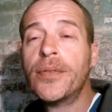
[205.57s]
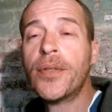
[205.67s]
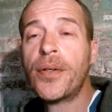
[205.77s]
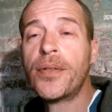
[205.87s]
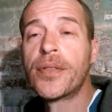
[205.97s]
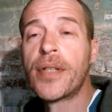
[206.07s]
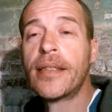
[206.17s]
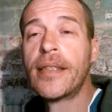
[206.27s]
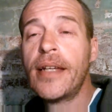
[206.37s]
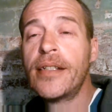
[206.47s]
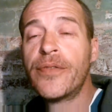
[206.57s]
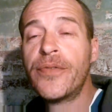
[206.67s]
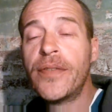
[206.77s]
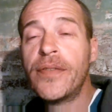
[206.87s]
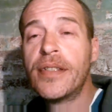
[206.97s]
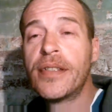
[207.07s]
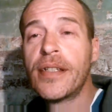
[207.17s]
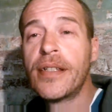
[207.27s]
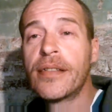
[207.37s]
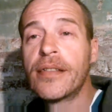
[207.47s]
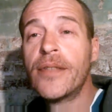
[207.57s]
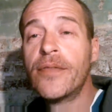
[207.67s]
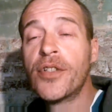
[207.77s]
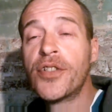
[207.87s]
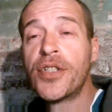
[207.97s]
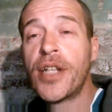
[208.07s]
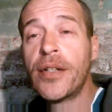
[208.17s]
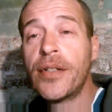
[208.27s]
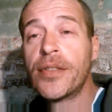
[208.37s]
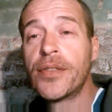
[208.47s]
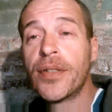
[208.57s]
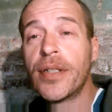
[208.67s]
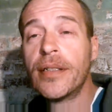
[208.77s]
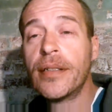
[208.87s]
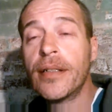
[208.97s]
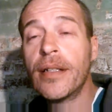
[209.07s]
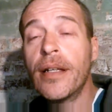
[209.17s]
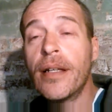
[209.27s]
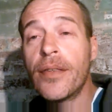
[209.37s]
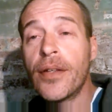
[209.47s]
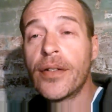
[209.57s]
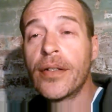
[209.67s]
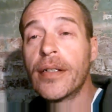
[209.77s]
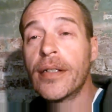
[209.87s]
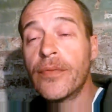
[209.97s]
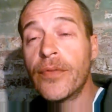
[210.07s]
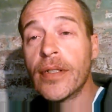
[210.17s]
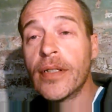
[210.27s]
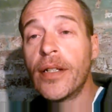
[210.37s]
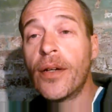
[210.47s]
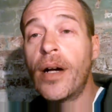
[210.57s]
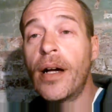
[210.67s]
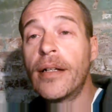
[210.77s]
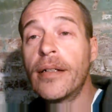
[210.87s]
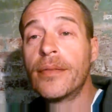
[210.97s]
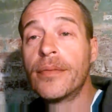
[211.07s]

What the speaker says: Grose, at the age of 56, lived on Sherry Street there in Findlay, Ohio.